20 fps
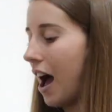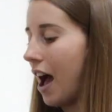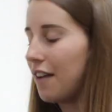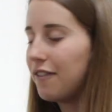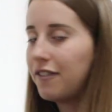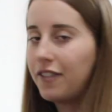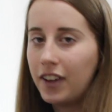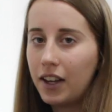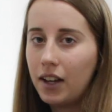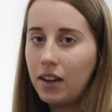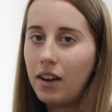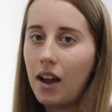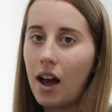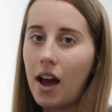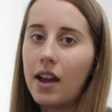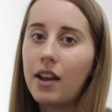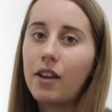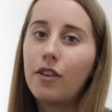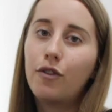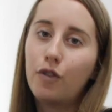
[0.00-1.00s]
I feel
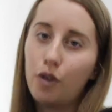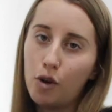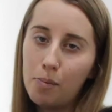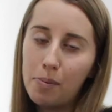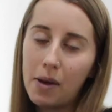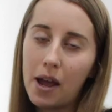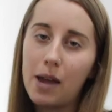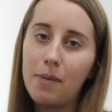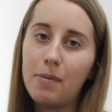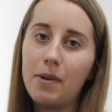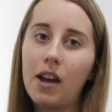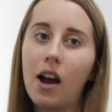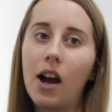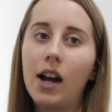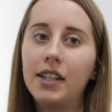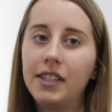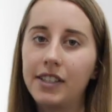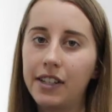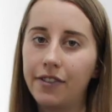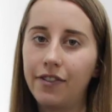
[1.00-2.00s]
like for baby
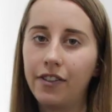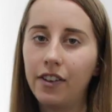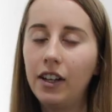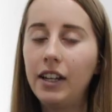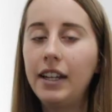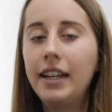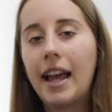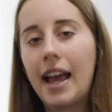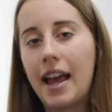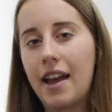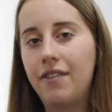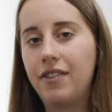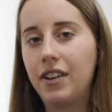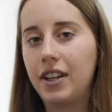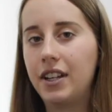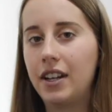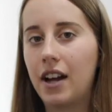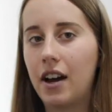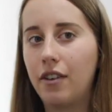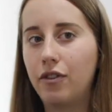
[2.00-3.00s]
I definitely have
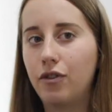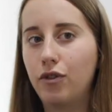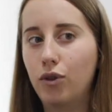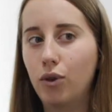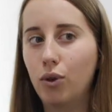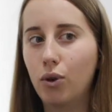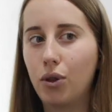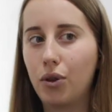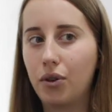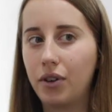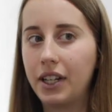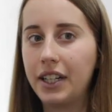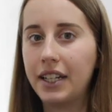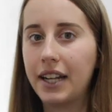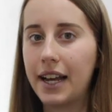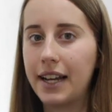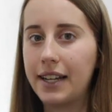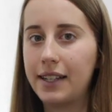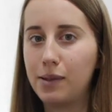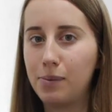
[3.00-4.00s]
enough for 3
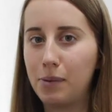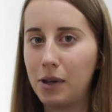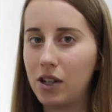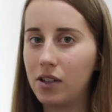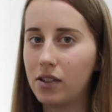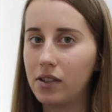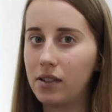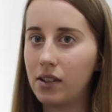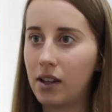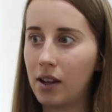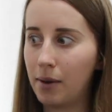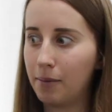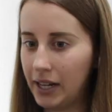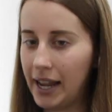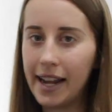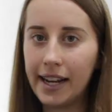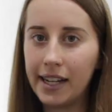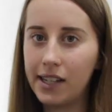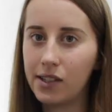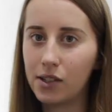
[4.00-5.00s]
days, because
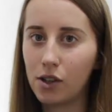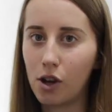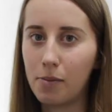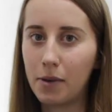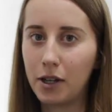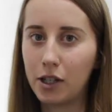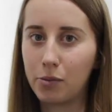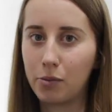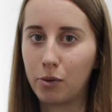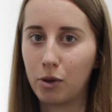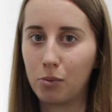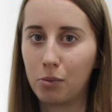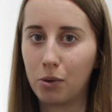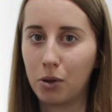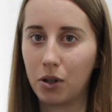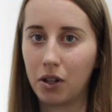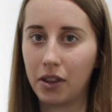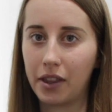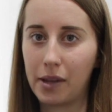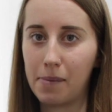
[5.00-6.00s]
he's so much more
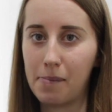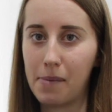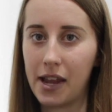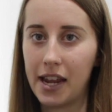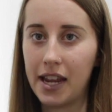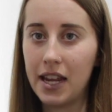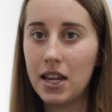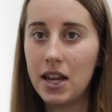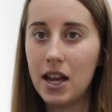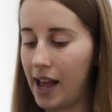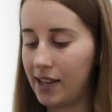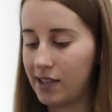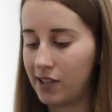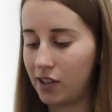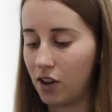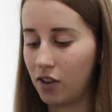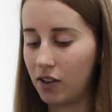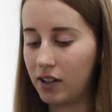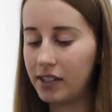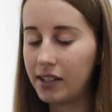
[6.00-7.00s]
important than me. As
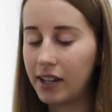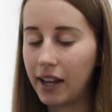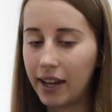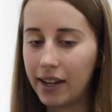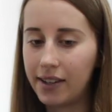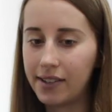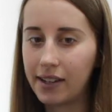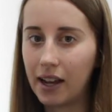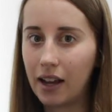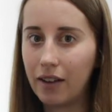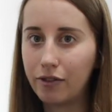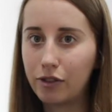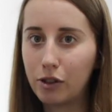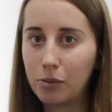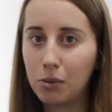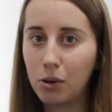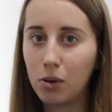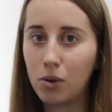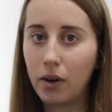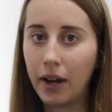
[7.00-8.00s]
long as he's
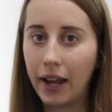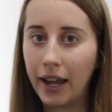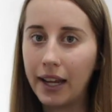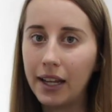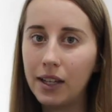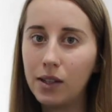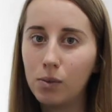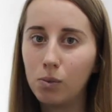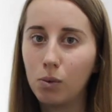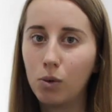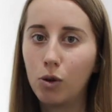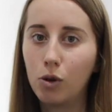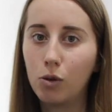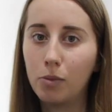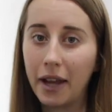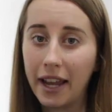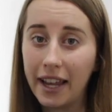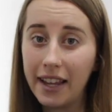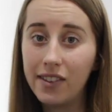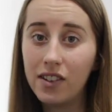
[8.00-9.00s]
comfortable, he's
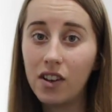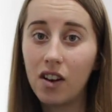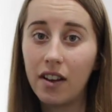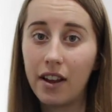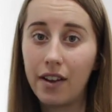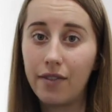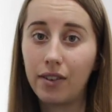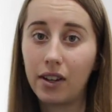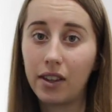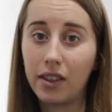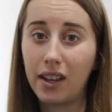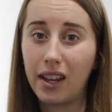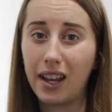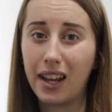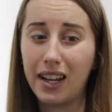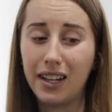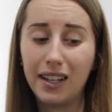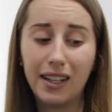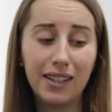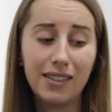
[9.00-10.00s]
warm, he's got everything
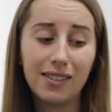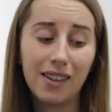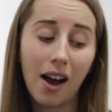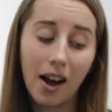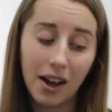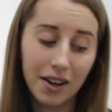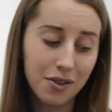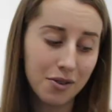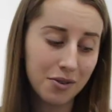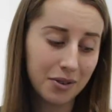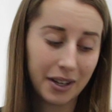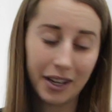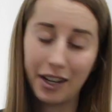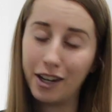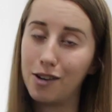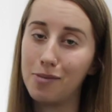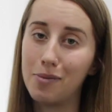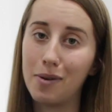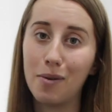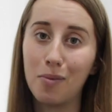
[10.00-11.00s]
he needs, I don't
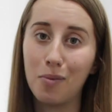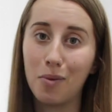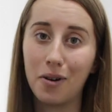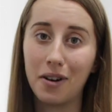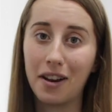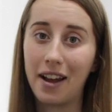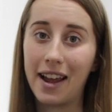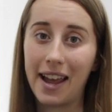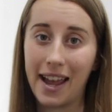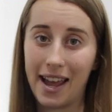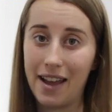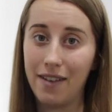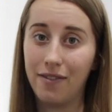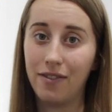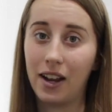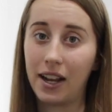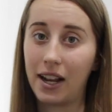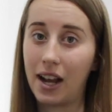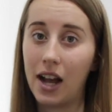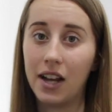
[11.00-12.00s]
care about what I have.
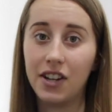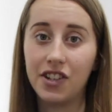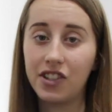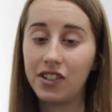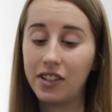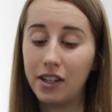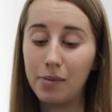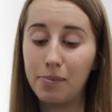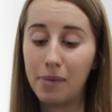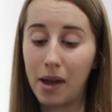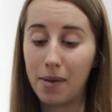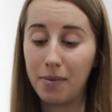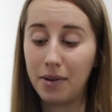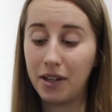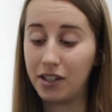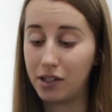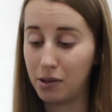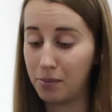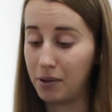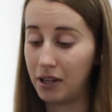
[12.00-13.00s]
Like, I just need
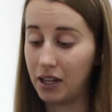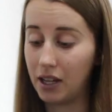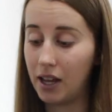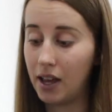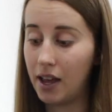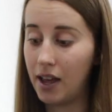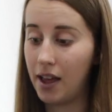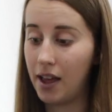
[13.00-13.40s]
baby to be